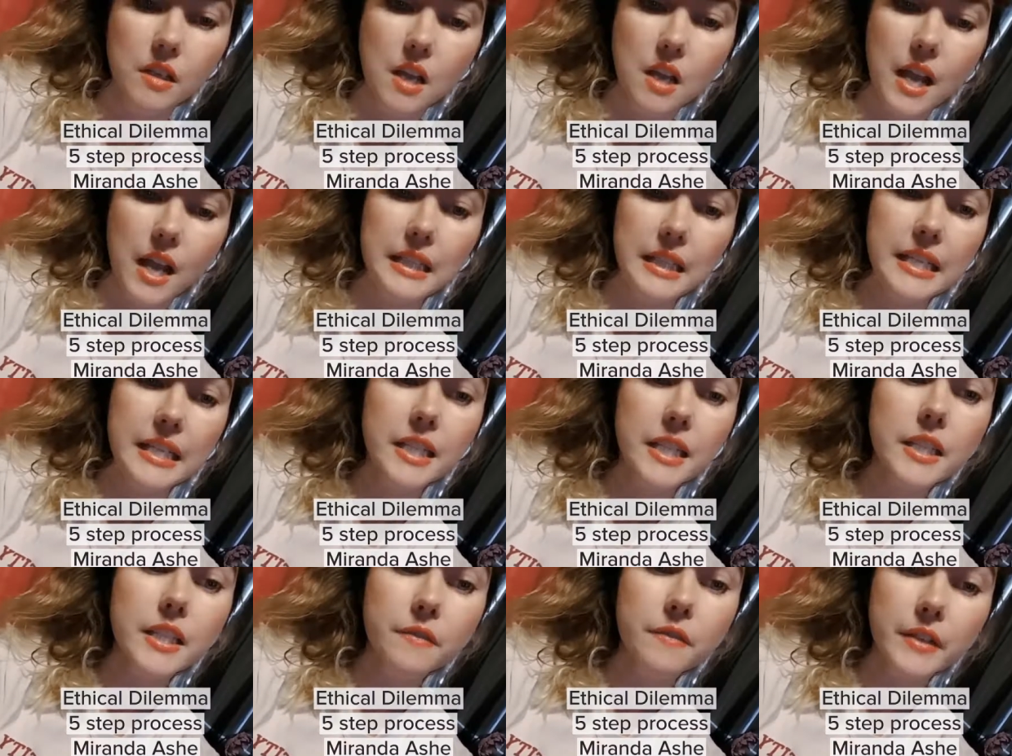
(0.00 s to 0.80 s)
at the end of
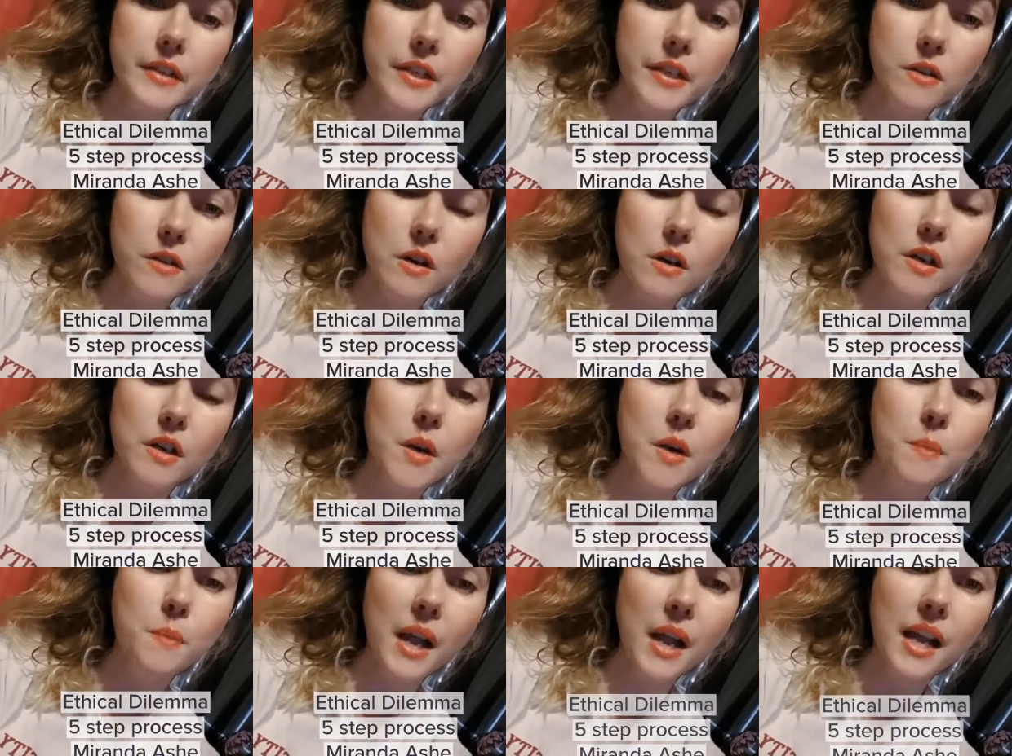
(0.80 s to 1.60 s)
the video, I'll come
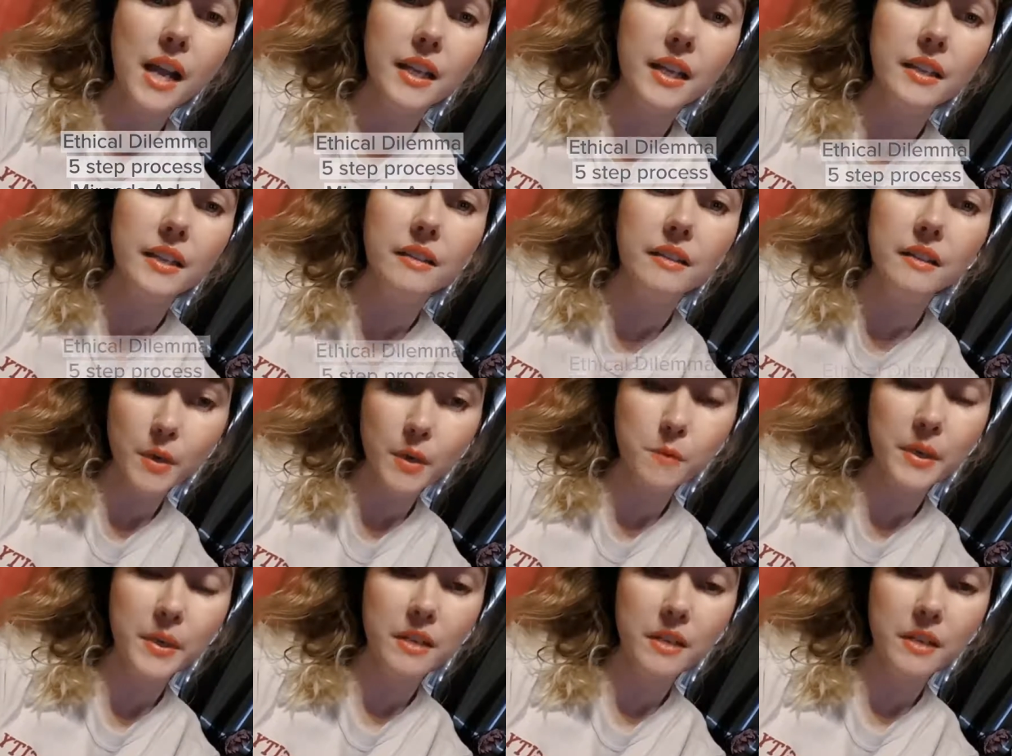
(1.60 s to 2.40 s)
back and
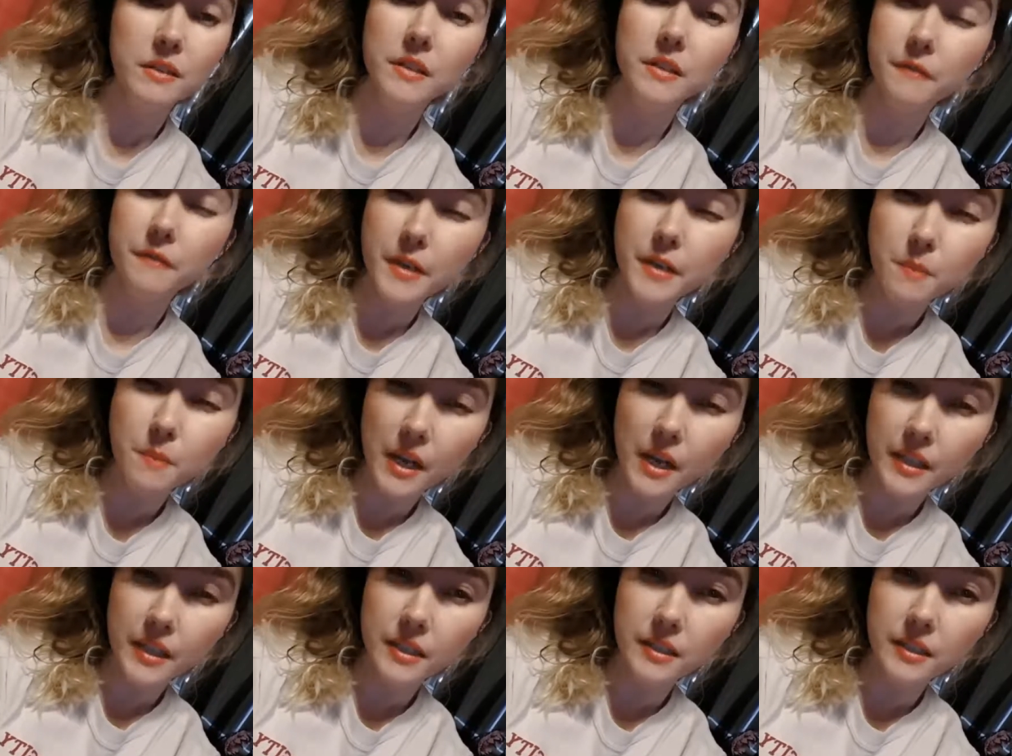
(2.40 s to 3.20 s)
everybody else's
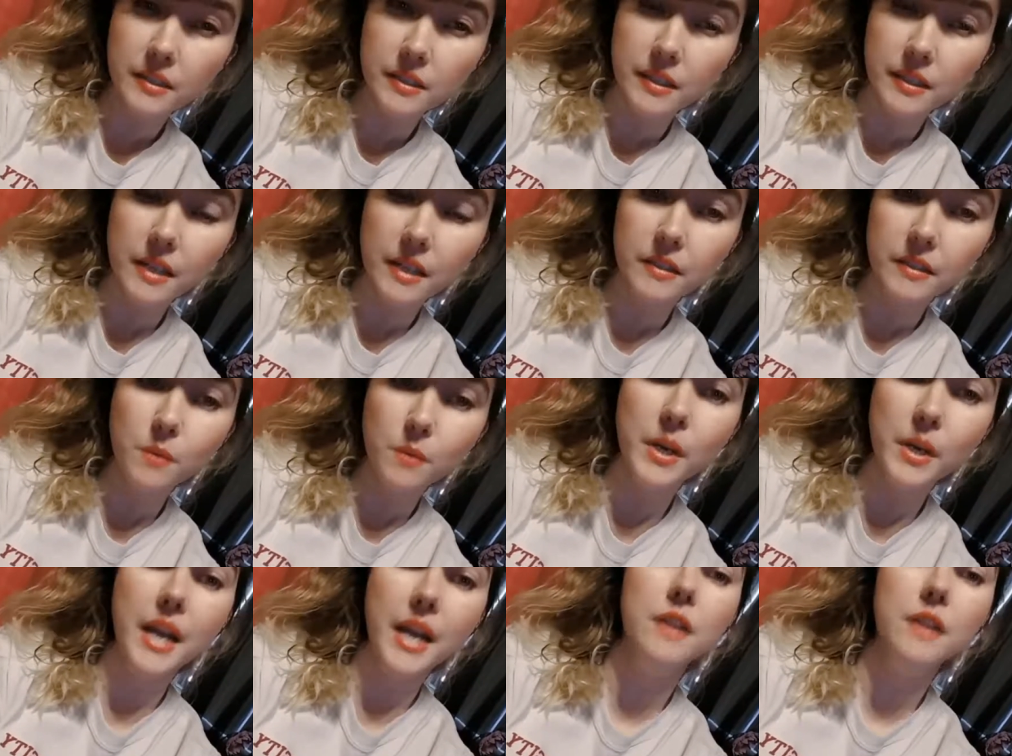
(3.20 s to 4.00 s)
feedback is and how they would
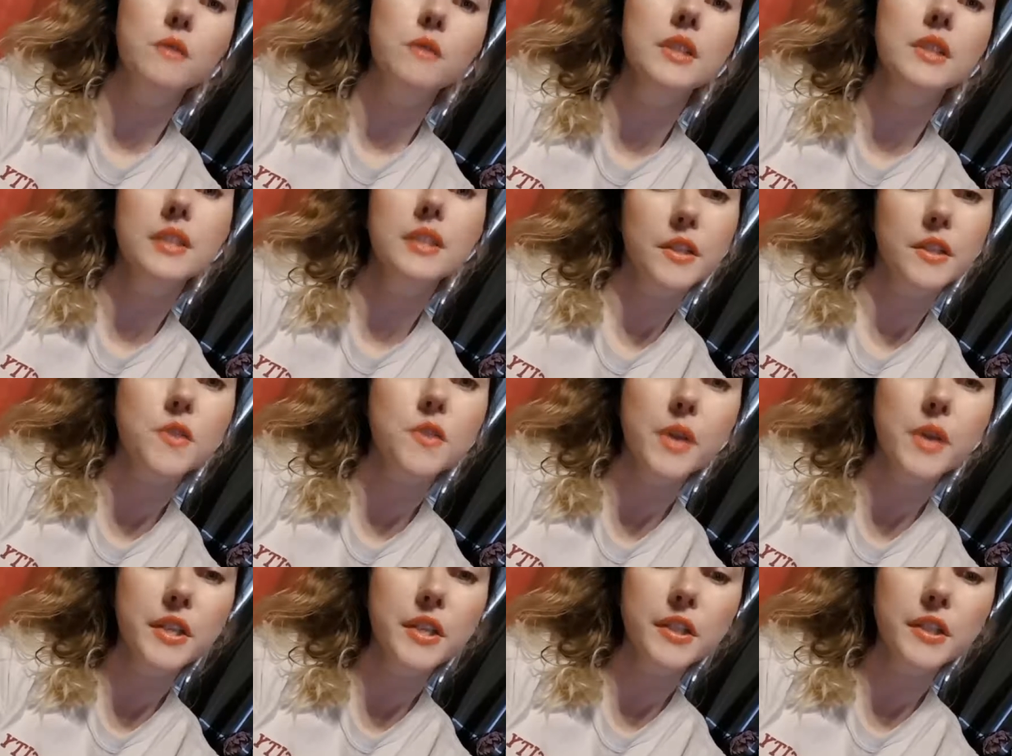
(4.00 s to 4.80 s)
handle this
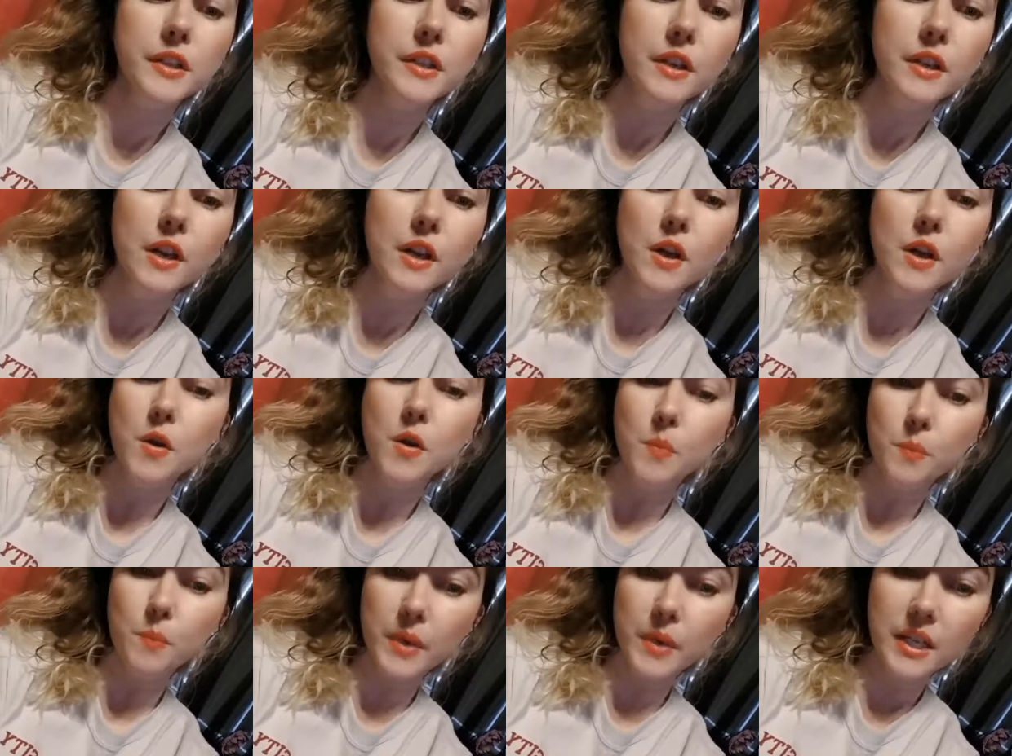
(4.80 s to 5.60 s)
situation
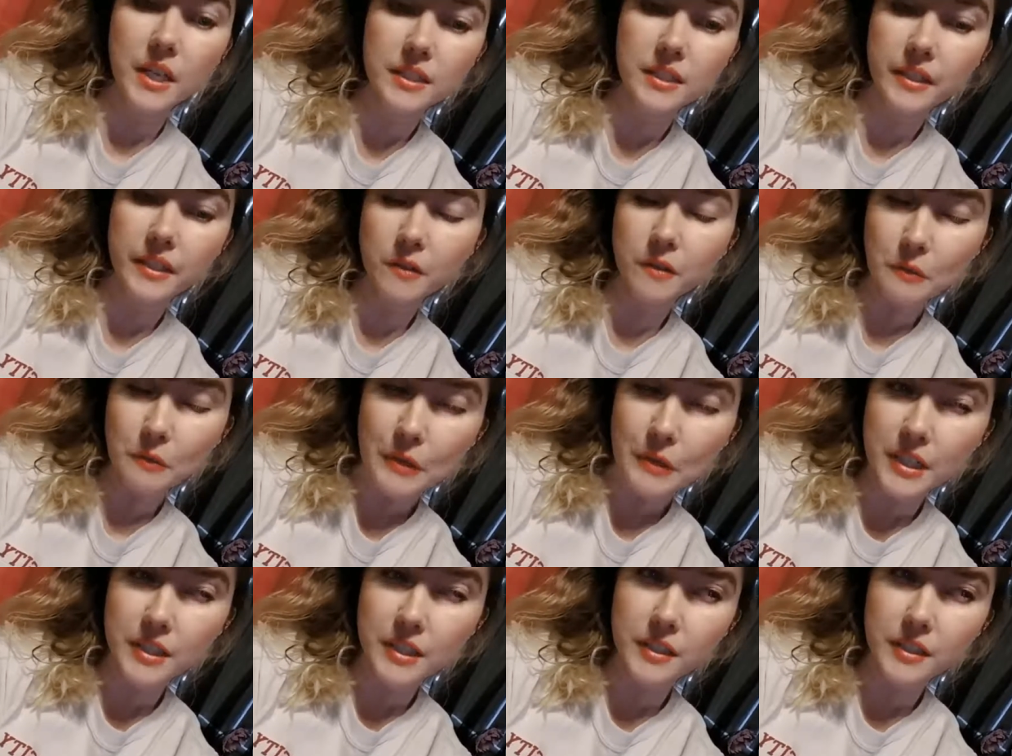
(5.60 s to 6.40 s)
because I don't
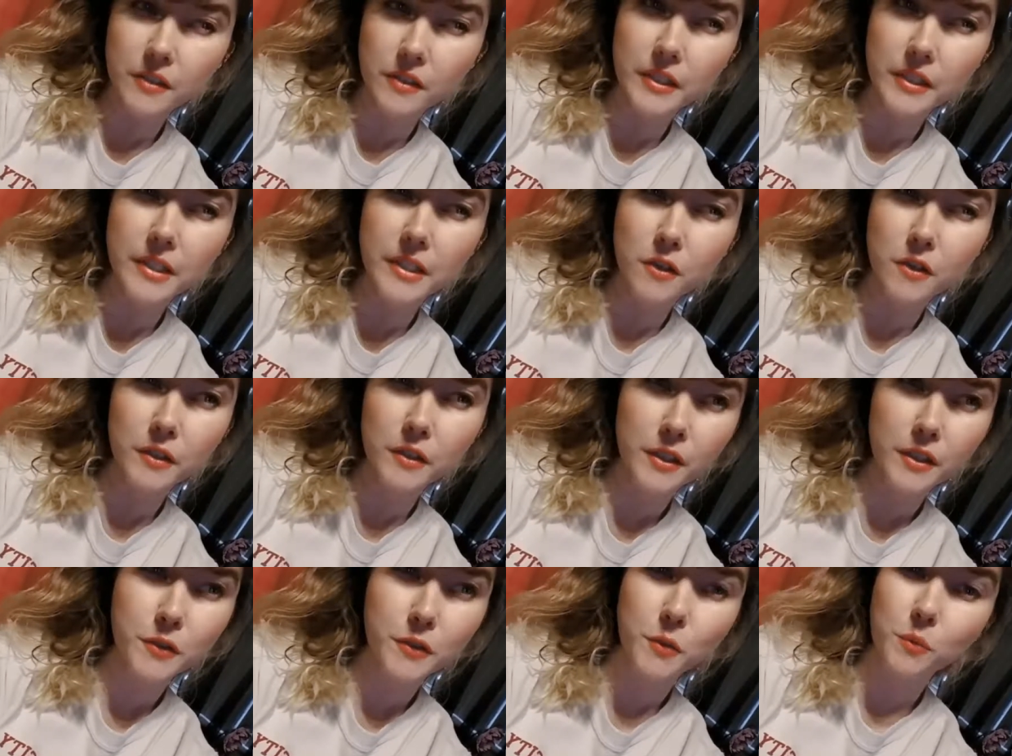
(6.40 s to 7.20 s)
necessarily know that
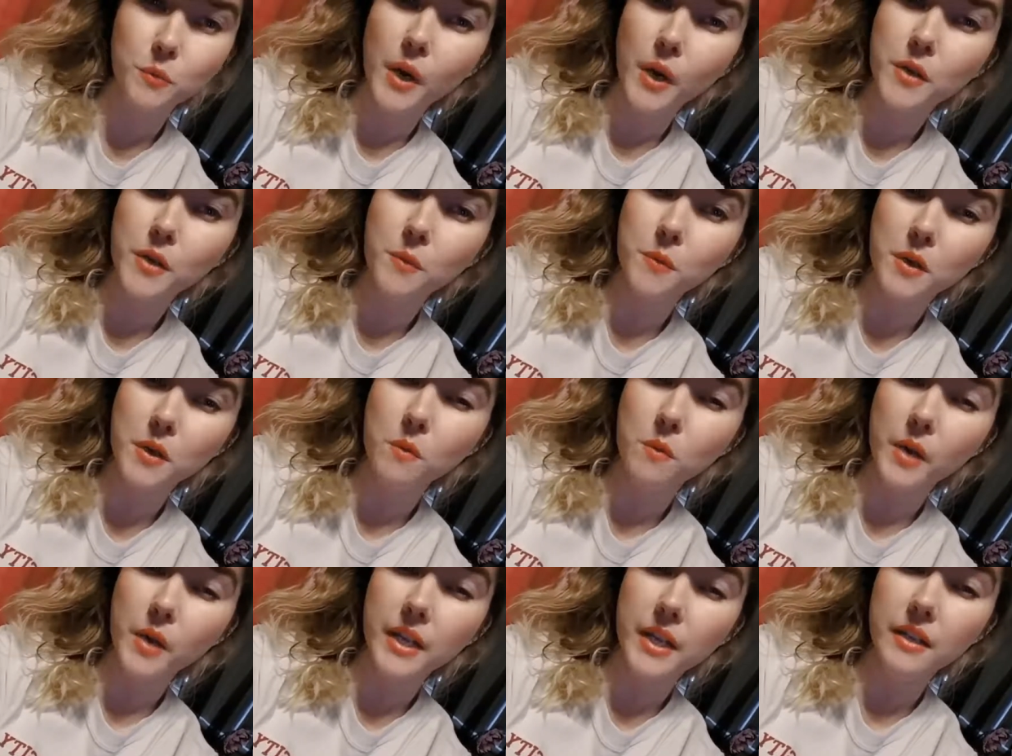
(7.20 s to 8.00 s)
there's a right or wrong
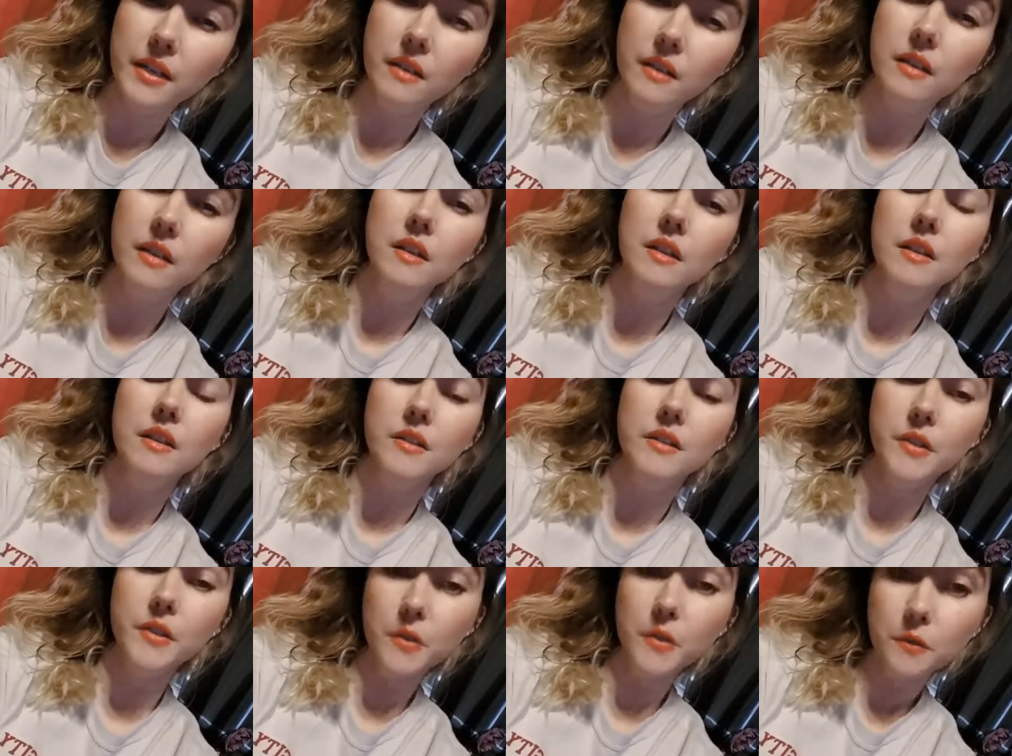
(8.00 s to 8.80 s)
way
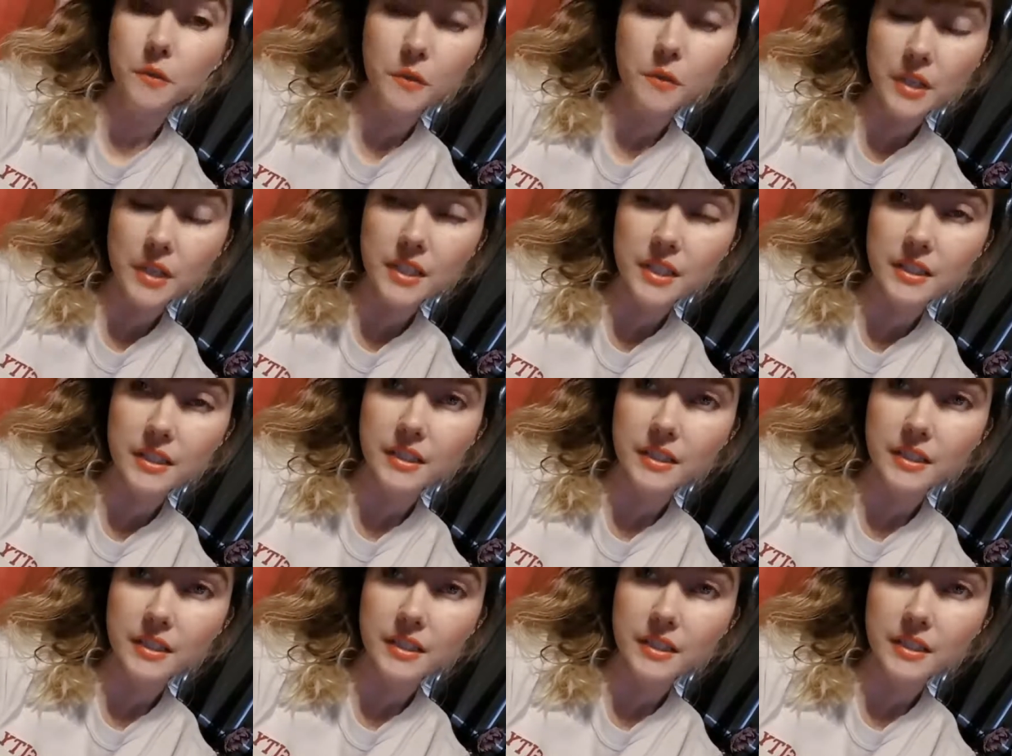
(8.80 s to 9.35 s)
to this.